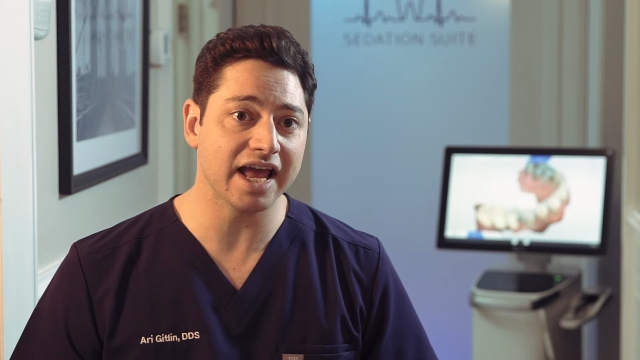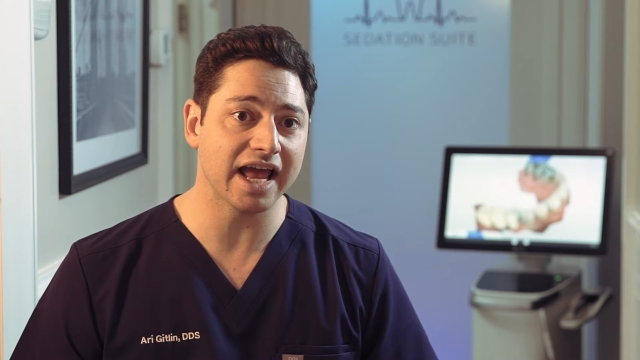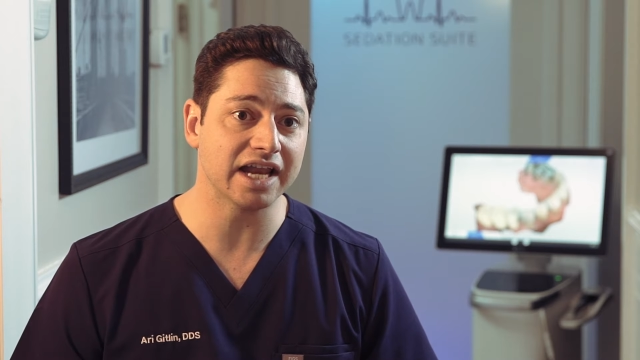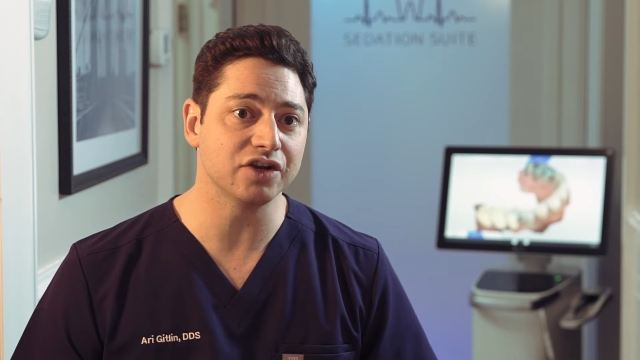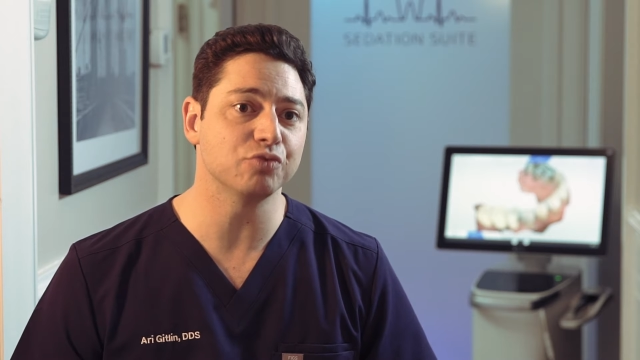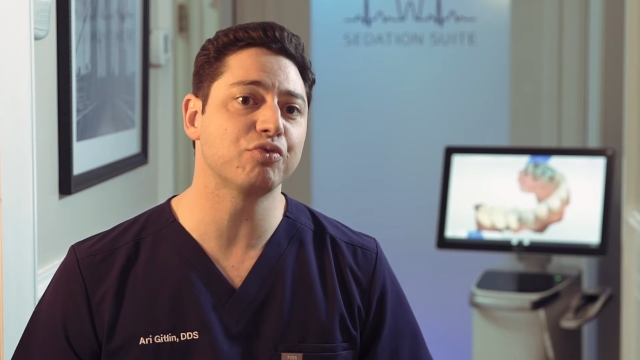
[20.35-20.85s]

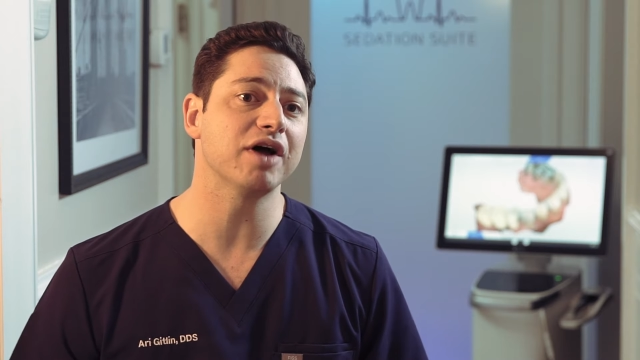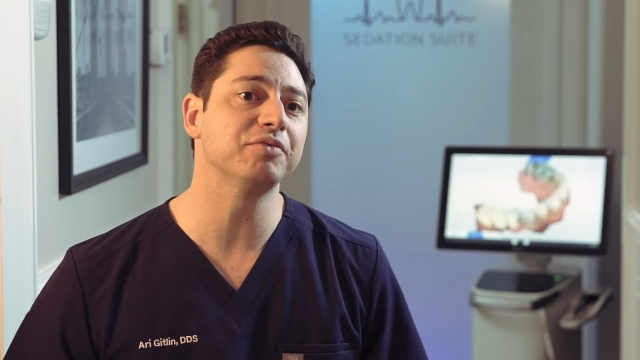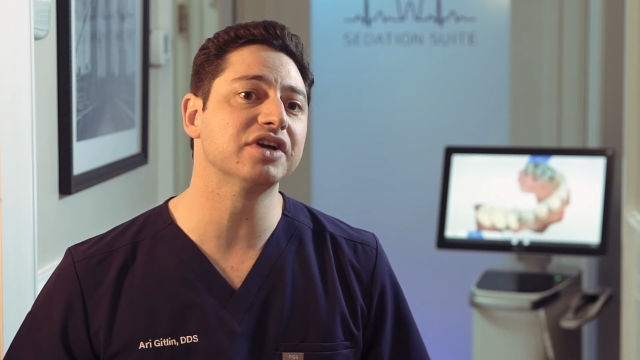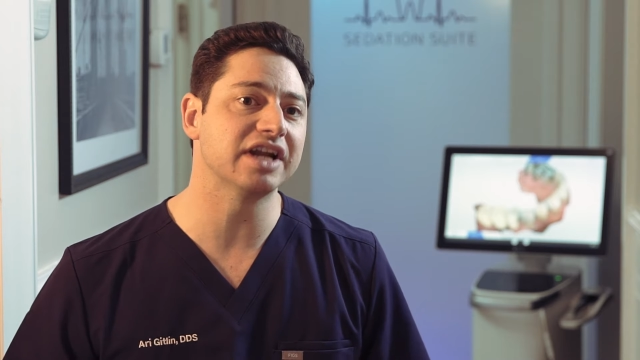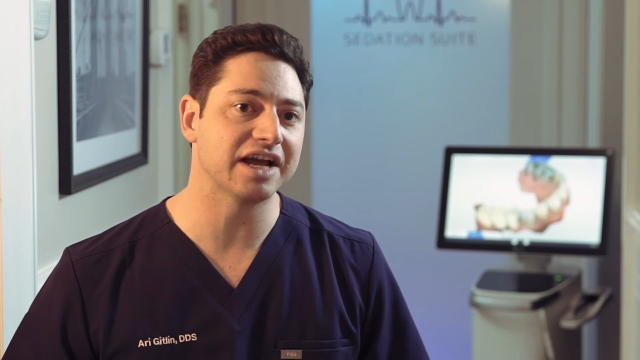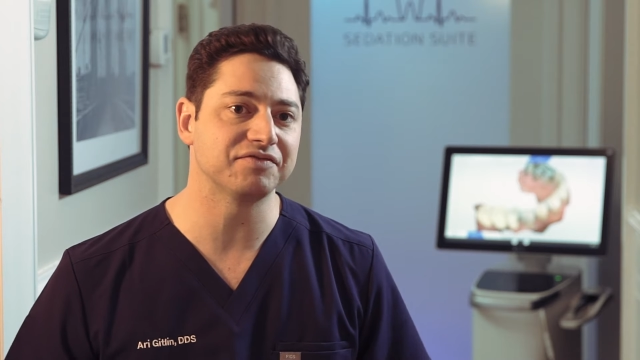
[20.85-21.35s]
and you're probably
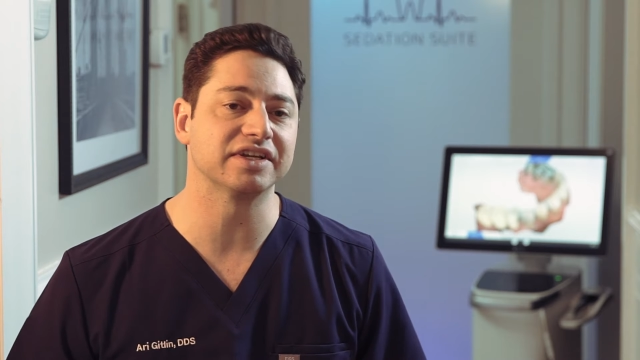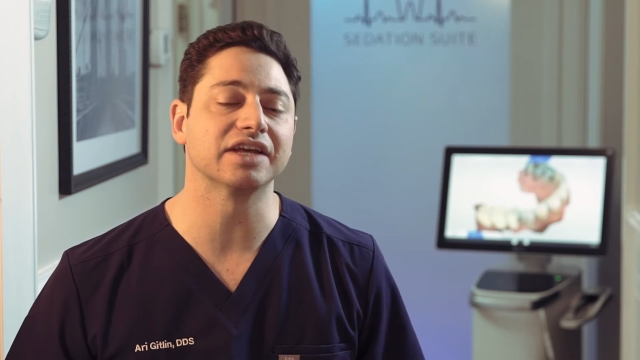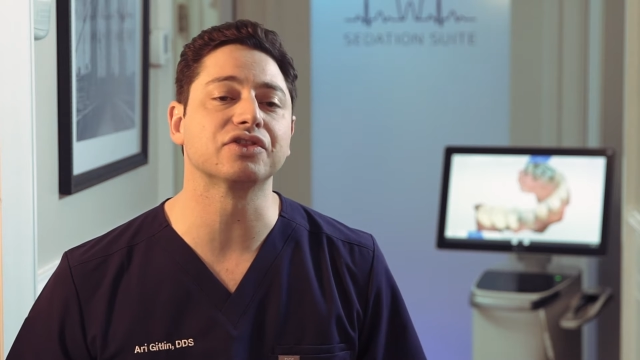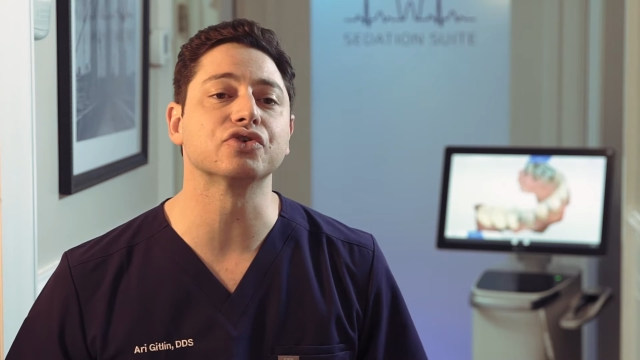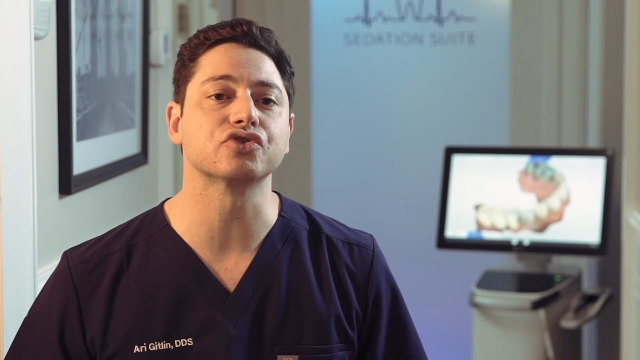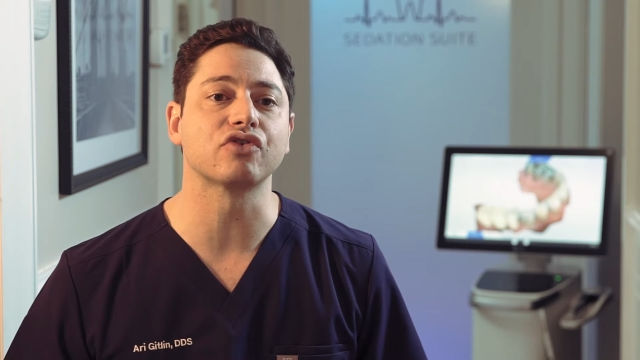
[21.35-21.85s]
going to have to
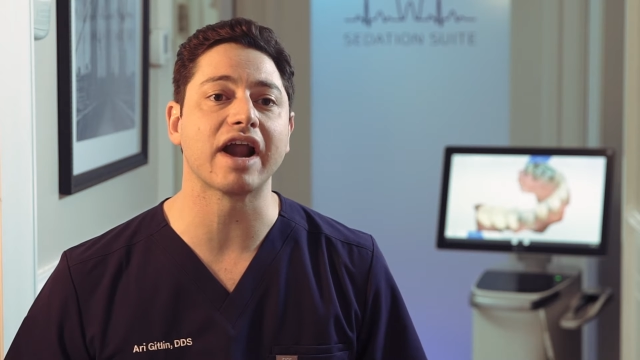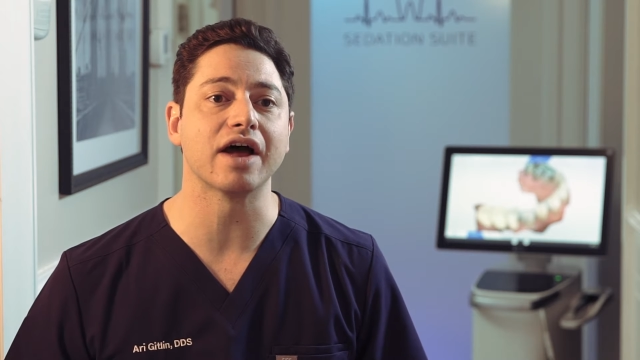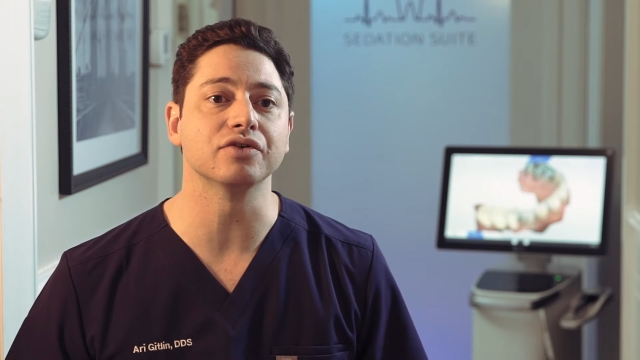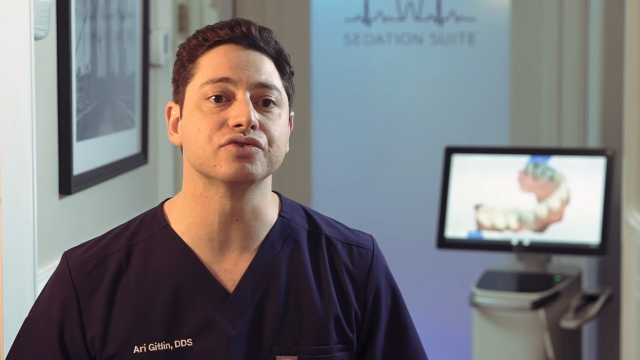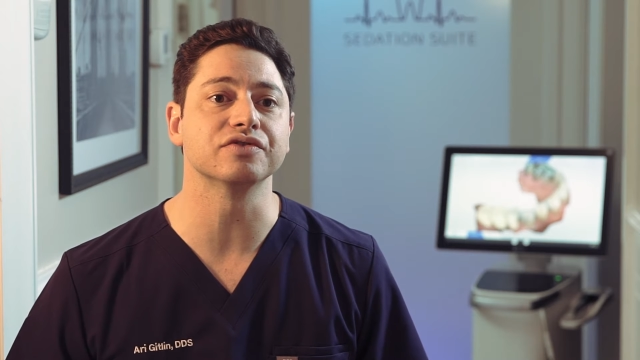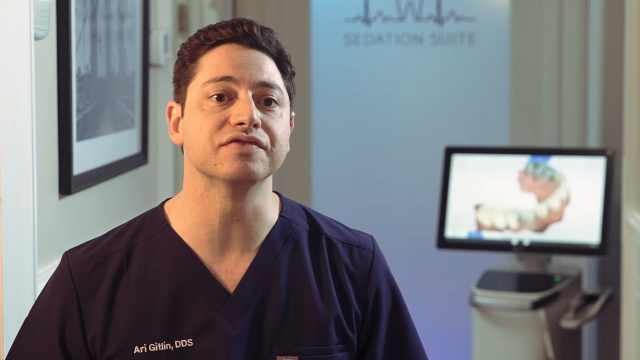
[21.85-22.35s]
get those
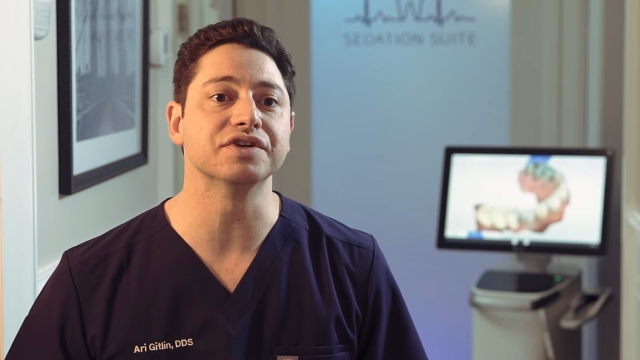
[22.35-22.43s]
crowns or